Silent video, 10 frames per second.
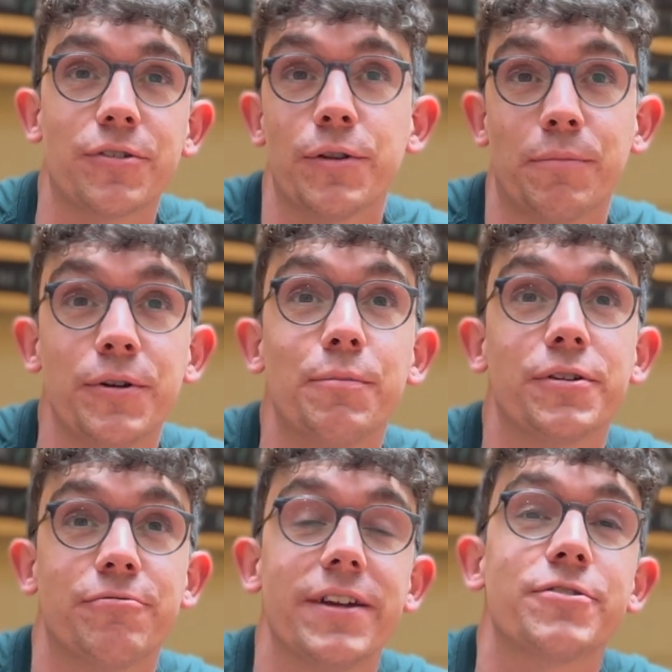all the
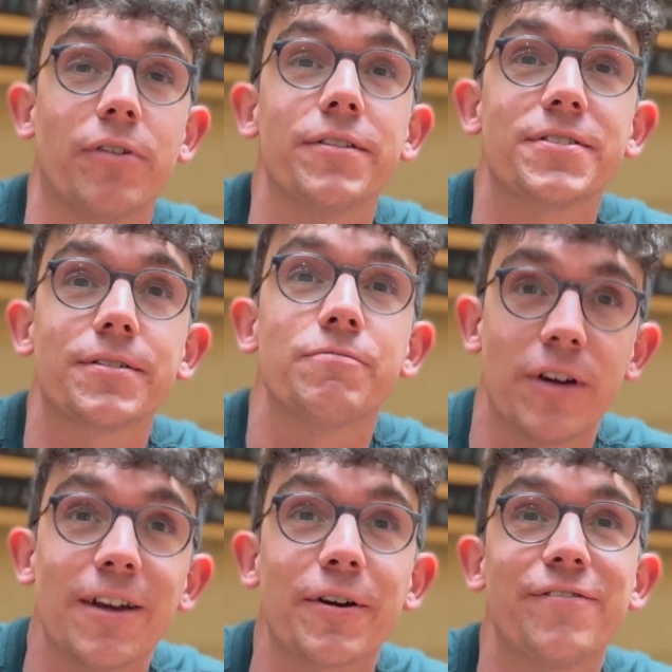Bundobust restaurants,
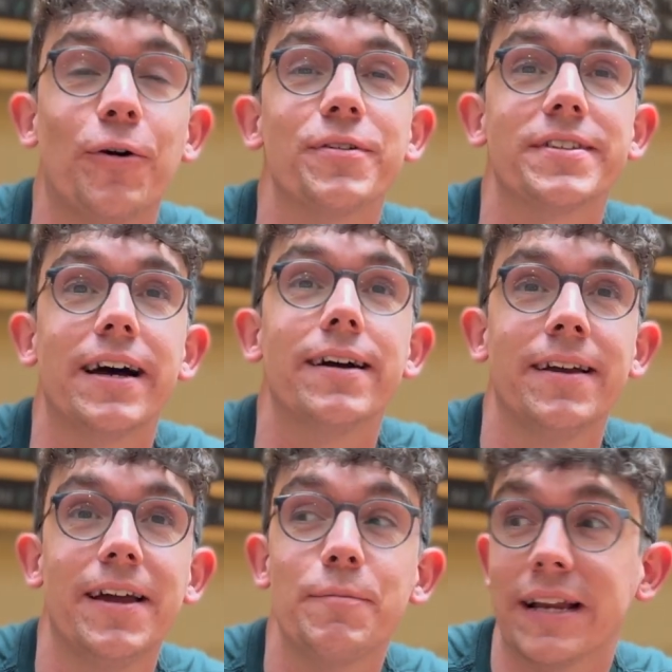really looking forward to that.
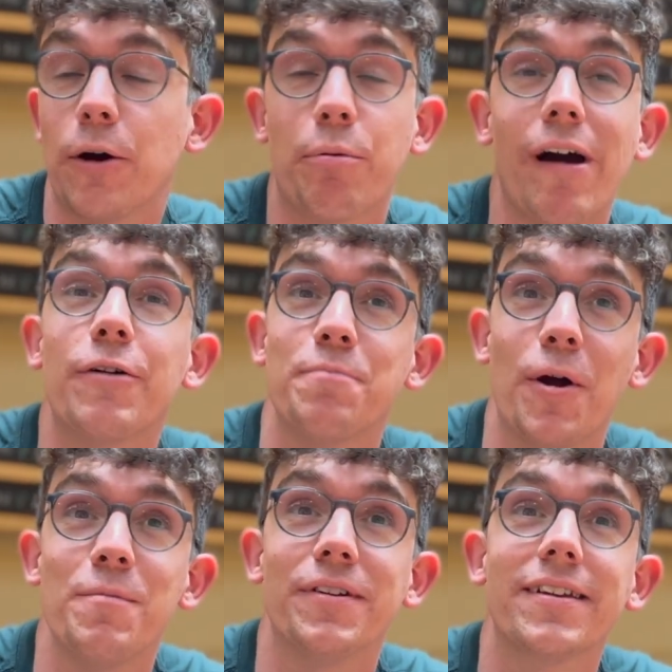Be a little proud
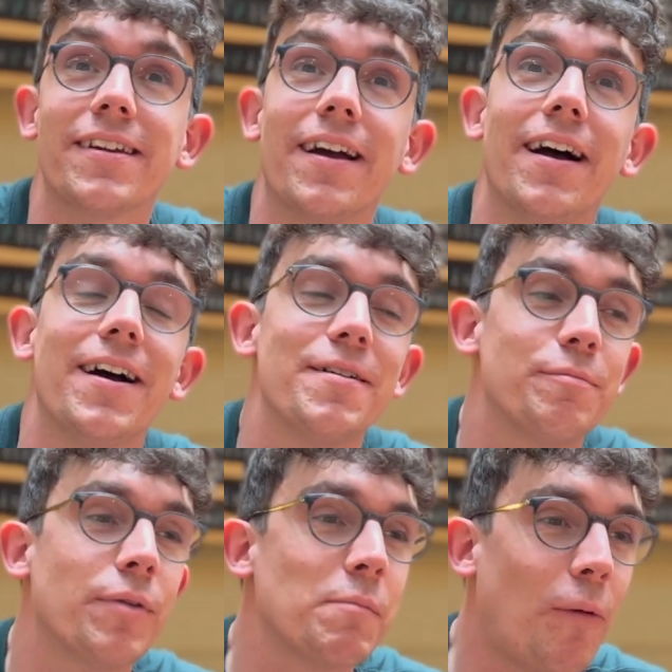moment,
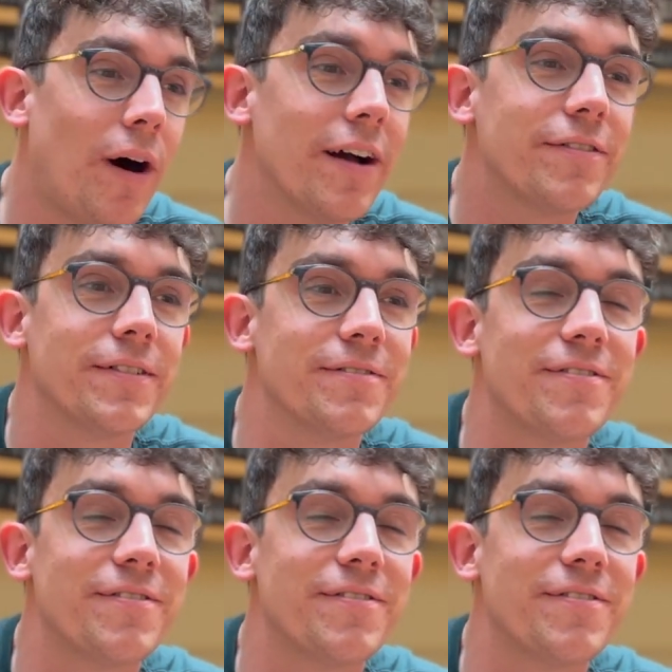bring my wife and